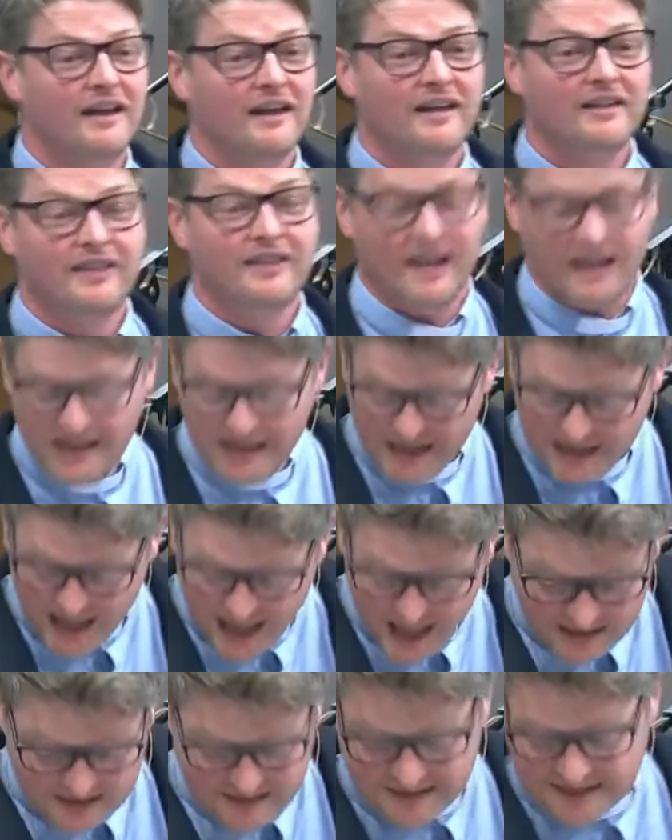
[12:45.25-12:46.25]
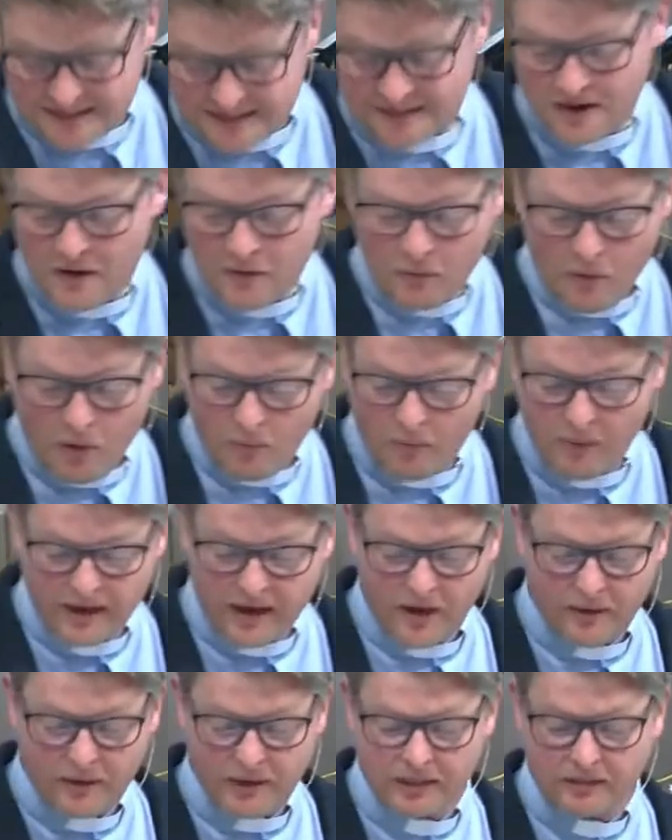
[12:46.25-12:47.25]
that he gets what we're
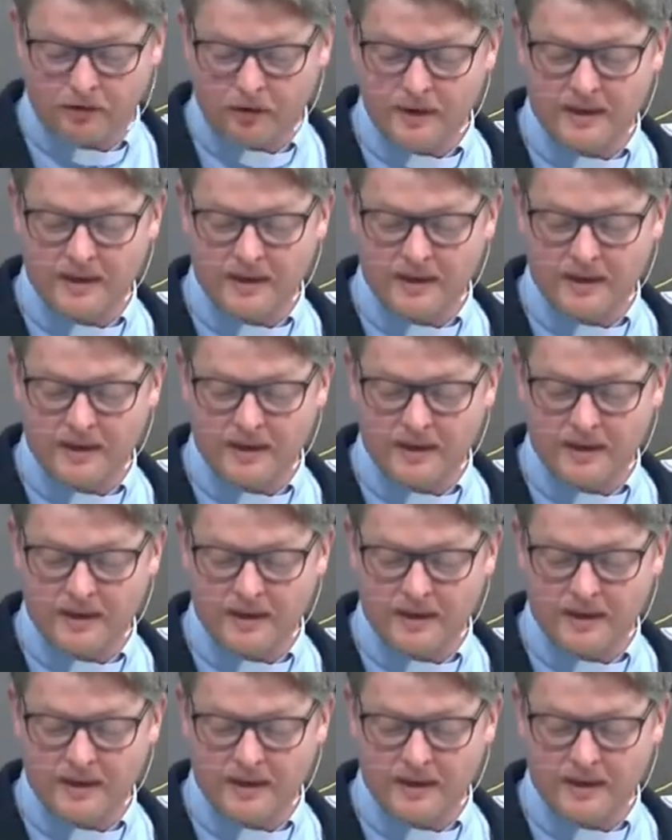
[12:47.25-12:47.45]
going through.